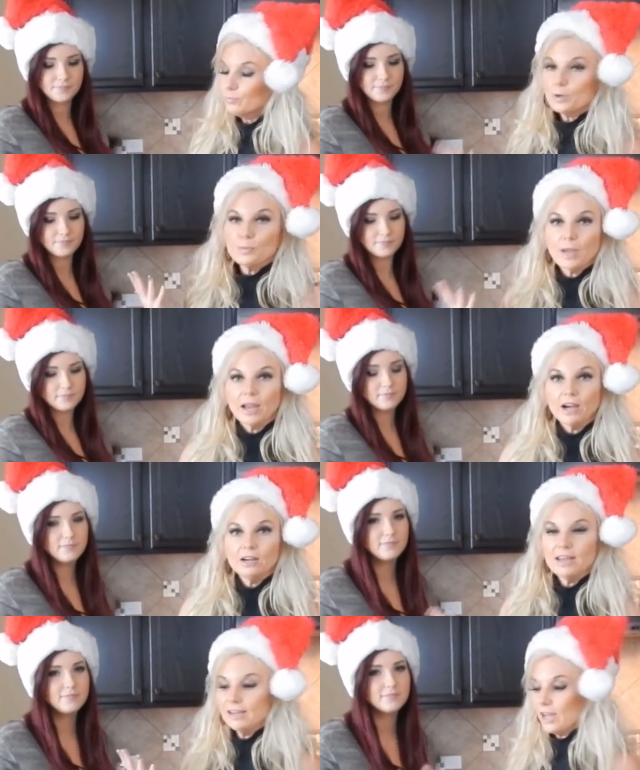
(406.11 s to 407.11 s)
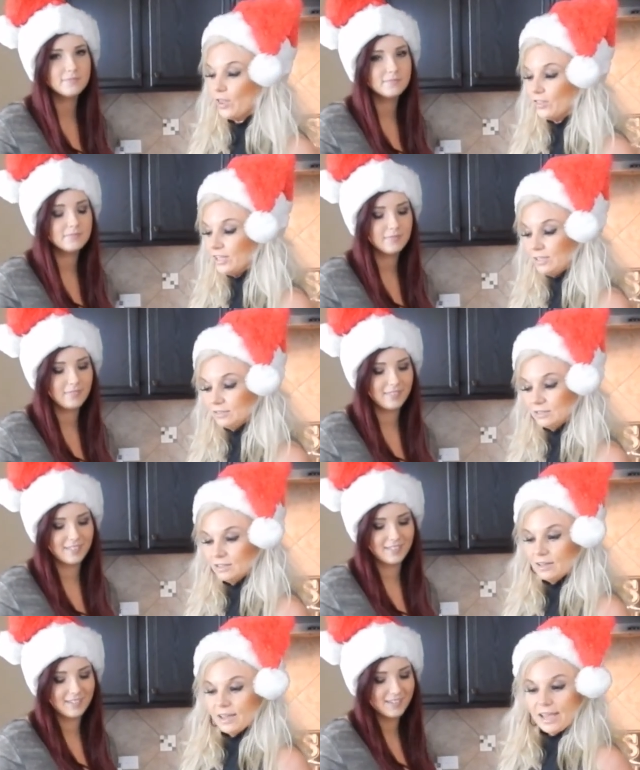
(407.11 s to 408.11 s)
Speaker 1: prepared and healthy.
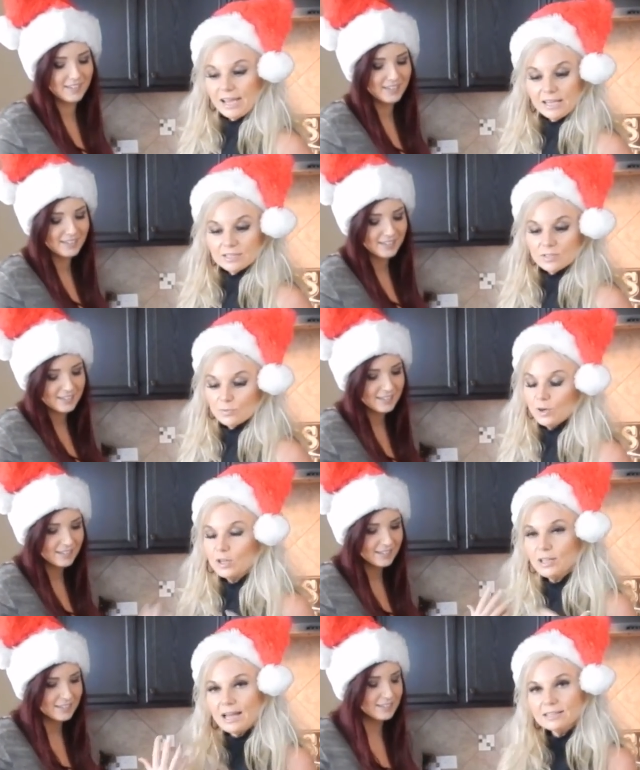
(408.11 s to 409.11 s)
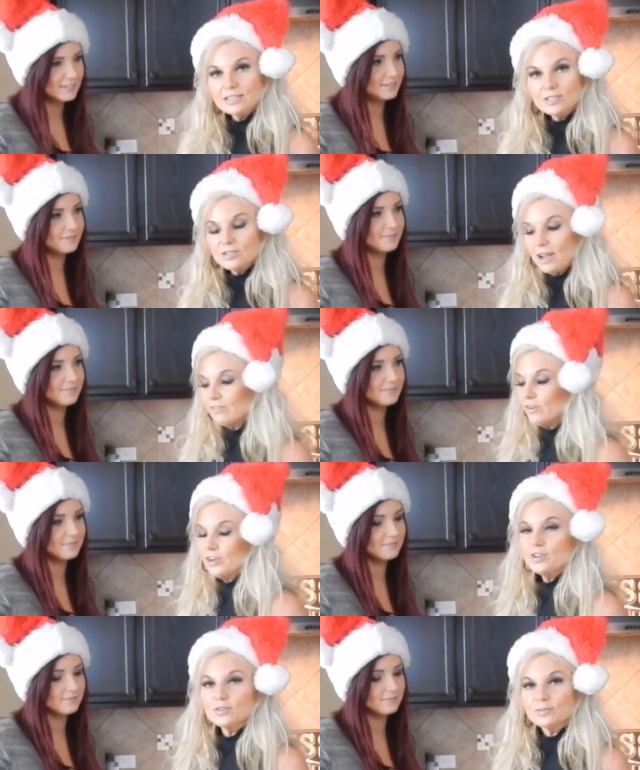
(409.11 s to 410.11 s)
And we're glad to do that
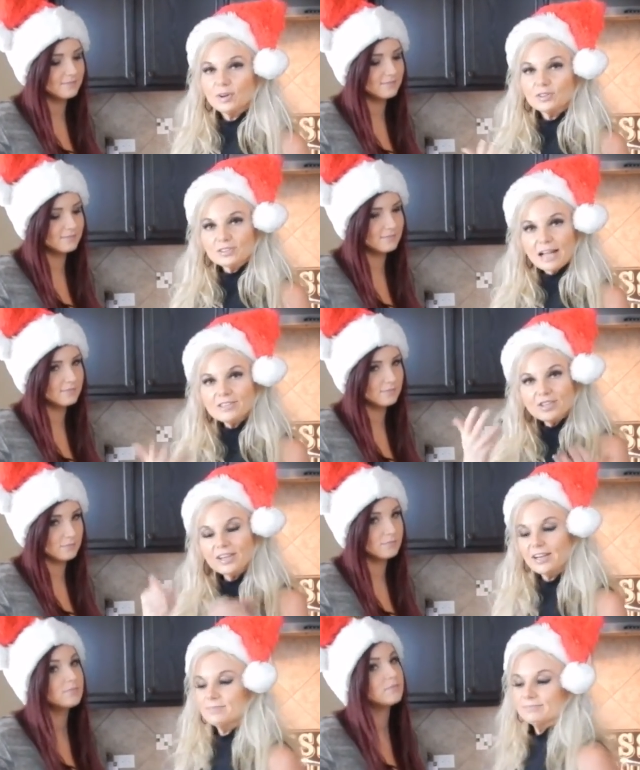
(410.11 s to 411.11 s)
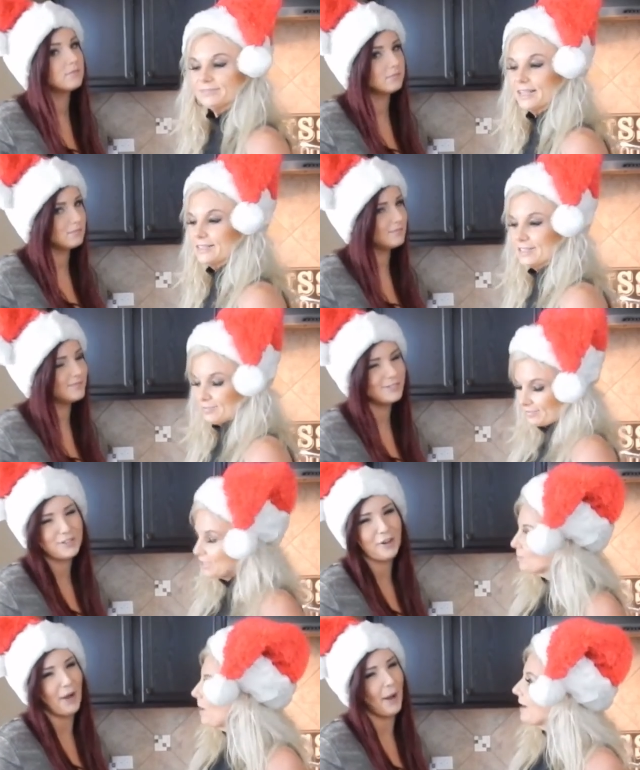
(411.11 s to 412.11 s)
for you. We're glad you're here. Let's,
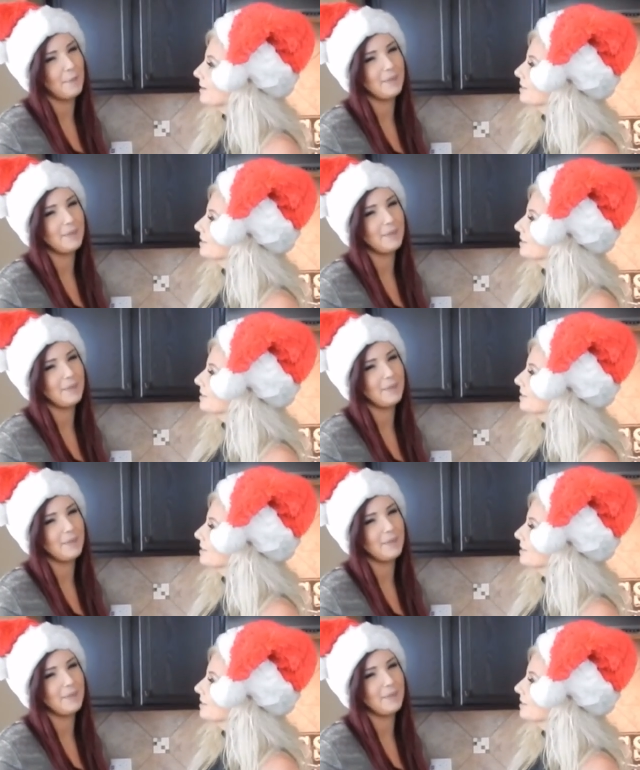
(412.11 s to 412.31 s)
let's so stay.